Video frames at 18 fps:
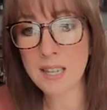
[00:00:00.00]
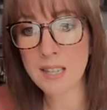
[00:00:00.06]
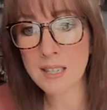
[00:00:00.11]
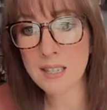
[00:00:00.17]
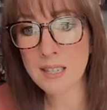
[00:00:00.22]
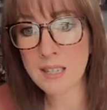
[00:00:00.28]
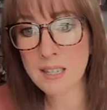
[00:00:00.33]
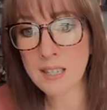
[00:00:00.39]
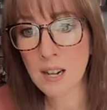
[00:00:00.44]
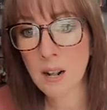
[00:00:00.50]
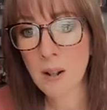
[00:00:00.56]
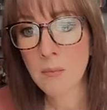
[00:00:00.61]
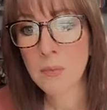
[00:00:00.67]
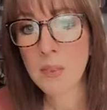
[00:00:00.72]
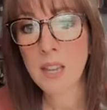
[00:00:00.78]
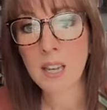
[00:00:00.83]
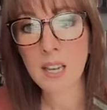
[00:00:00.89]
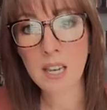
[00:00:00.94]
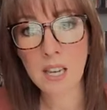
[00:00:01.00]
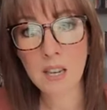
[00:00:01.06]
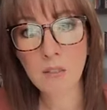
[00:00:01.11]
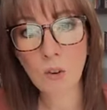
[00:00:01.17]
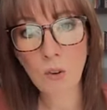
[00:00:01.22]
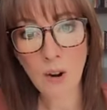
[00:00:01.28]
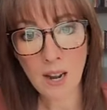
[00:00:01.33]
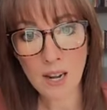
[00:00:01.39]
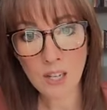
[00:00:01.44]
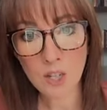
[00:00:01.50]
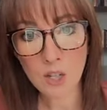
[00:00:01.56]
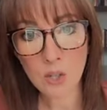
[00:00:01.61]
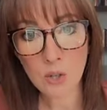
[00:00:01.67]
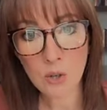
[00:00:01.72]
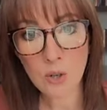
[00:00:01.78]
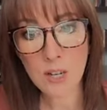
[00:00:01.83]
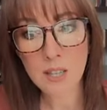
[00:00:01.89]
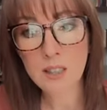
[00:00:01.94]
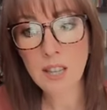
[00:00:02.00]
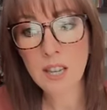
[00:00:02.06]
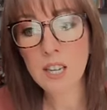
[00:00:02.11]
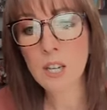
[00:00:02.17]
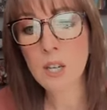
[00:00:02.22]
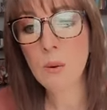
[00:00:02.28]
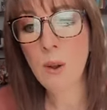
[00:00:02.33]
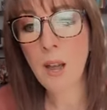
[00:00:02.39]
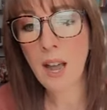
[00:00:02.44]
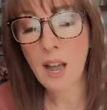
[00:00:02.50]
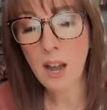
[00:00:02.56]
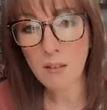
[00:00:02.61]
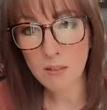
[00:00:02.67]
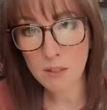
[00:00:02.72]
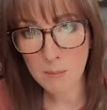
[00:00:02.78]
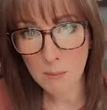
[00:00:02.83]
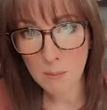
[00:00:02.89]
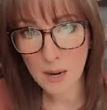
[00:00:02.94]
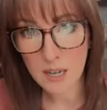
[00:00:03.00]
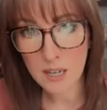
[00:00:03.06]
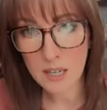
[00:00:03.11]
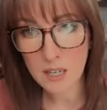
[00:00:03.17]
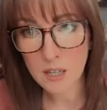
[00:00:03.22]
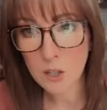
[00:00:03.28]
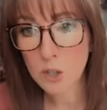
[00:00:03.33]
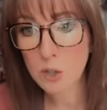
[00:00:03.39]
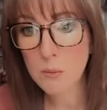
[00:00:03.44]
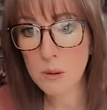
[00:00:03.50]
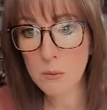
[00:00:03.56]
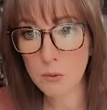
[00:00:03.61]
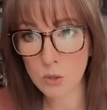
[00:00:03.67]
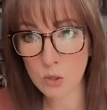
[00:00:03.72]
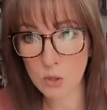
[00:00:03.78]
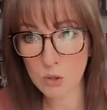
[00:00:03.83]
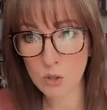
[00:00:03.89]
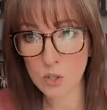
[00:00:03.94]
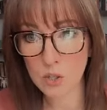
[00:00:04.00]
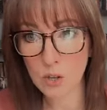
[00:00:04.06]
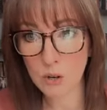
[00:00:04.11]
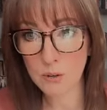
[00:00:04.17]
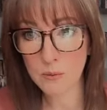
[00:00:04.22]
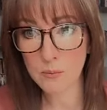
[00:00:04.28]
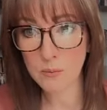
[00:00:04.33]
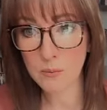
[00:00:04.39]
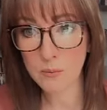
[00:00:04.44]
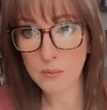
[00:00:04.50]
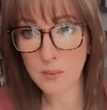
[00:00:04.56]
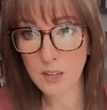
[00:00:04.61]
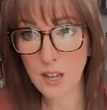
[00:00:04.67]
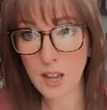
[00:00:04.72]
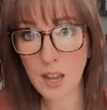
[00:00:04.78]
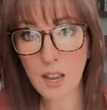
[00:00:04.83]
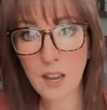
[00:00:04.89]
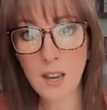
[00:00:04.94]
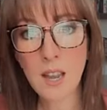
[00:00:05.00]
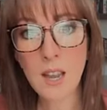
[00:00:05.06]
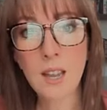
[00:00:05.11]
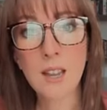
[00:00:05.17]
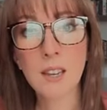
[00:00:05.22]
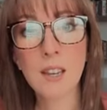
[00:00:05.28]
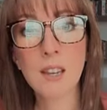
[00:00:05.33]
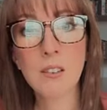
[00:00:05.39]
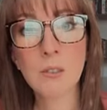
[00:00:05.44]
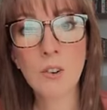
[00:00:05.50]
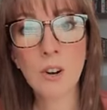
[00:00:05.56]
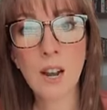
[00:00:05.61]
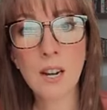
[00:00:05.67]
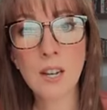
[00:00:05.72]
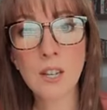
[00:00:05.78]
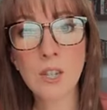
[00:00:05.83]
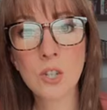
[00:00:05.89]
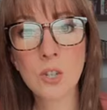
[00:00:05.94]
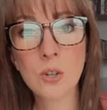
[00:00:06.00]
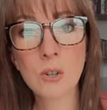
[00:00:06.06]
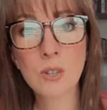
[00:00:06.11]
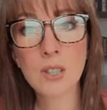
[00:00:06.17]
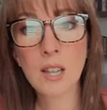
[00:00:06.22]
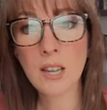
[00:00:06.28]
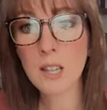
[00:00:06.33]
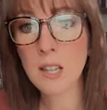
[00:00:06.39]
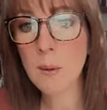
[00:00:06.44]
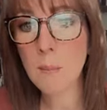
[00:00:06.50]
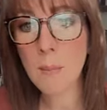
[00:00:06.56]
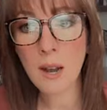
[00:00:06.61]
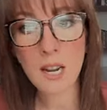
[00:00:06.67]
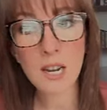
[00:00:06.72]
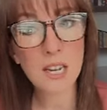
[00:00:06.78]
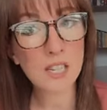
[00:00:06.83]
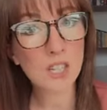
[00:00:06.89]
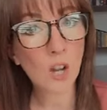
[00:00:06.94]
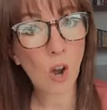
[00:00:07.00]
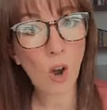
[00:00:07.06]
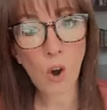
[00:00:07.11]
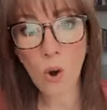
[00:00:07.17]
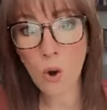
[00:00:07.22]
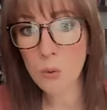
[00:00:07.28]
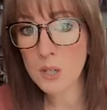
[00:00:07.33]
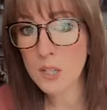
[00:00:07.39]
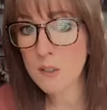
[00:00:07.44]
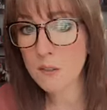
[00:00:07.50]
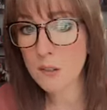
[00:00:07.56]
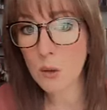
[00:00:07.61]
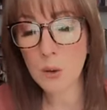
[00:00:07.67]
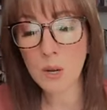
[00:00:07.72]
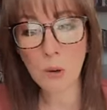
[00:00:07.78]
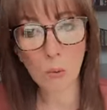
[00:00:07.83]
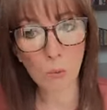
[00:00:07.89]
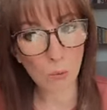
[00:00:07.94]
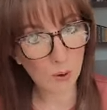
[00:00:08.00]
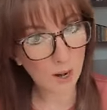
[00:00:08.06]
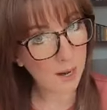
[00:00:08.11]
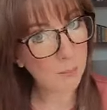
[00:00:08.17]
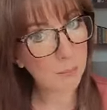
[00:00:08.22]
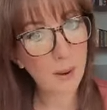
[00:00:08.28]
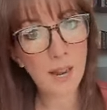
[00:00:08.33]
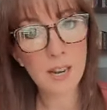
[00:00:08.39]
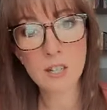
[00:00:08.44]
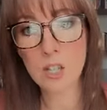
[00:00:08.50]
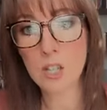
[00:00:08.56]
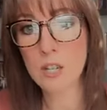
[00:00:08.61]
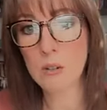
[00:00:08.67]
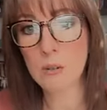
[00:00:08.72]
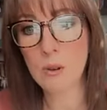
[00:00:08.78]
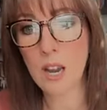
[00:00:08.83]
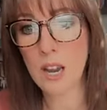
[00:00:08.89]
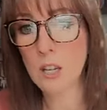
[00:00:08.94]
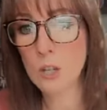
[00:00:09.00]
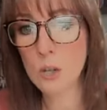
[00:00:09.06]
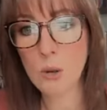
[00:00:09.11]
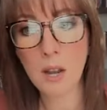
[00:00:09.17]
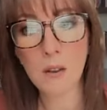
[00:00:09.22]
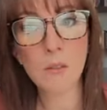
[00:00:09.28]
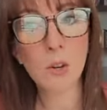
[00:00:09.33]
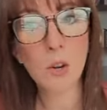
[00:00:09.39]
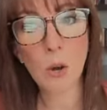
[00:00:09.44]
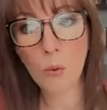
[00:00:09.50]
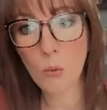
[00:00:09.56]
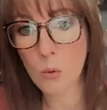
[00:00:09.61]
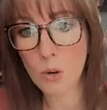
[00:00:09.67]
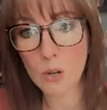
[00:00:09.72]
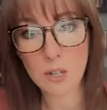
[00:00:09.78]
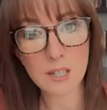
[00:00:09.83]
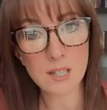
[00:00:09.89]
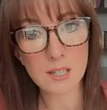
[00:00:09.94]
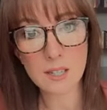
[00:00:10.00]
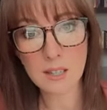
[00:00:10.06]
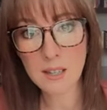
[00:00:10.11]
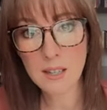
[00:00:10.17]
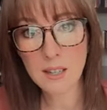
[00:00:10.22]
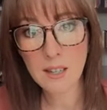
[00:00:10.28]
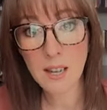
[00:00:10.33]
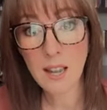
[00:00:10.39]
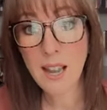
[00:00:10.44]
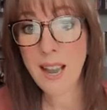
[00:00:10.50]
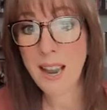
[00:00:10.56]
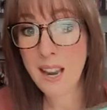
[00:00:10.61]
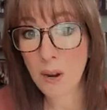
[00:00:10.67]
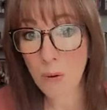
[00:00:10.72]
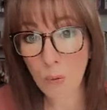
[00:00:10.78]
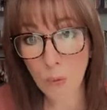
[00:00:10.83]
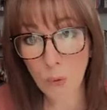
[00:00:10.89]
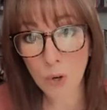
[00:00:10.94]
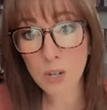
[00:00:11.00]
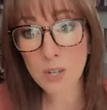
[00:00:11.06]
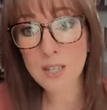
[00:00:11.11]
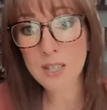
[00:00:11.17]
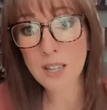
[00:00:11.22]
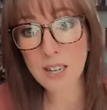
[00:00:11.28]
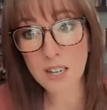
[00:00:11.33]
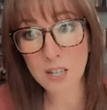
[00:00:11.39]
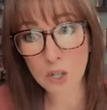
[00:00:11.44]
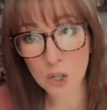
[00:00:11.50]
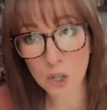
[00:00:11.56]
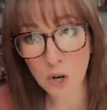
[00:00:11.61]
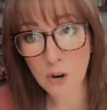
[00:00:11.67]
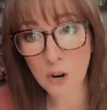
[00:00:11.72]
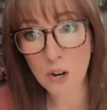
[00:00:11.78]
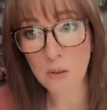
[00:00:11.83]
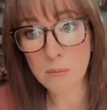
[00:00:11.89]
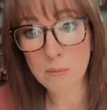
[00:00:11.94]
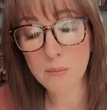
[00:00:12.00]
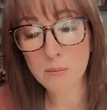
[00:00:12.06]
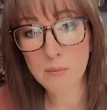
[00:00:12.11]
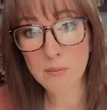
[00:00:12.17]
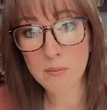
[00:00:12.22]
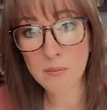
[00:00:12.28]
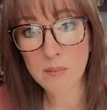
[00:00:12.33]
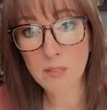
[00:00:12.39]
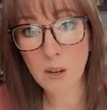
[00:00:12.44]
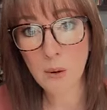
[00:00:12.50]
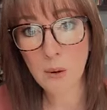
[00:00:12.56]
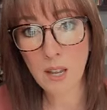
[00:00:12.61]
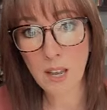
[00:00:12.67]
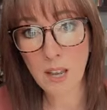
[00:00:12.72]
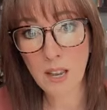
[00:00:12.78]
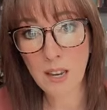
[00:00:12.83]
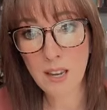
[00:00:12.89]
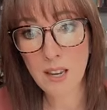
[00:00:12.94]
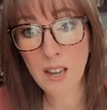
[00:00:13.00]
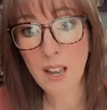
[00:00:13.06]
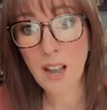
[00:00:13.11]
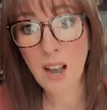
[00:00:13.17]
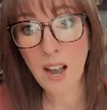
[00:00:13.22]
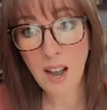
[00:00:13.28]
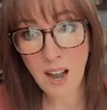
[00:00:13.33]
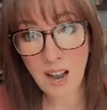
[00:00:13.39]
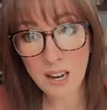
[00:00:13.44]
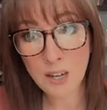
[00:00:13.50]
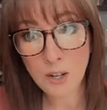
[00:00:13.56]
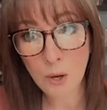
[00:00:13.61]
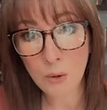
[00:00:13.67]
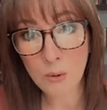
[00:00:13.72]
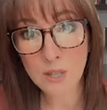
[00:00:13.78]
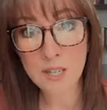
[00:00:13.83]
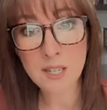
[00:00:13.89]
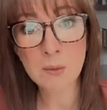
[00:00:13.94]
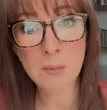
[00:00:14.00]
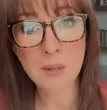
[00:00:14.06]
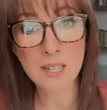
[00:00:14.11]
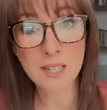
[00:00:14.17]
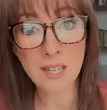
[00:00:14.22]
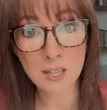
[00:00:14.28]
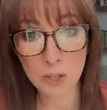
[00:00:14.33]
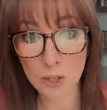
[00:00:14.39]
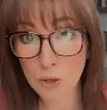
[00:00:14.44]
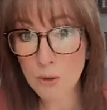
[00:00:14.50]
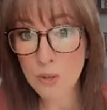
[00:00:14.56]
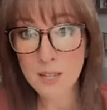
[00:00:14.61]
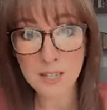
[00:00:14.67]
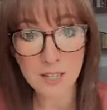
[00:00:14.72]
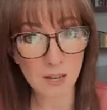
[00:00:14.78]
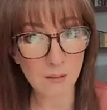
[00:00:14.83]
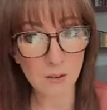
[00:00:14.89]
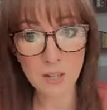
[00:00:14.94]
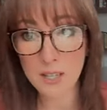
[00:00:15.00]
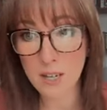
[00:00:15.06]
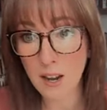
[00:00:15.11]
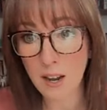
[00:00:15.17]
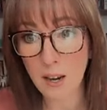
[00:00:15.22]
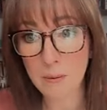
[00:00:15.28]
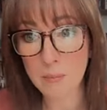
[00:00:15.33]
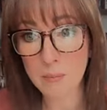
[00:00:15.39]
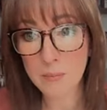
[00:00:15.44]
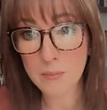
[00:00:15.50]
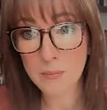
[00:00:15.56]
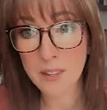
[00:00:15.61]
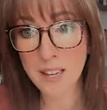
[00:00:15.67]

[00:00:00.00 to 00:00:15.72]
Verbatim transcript: it is, give gratitude that you have the money to be able to do so. Okay, Give gratitude that the money is always flowing right back to you and you have no worries. It works like a charm, okay? I know this because I do this every time.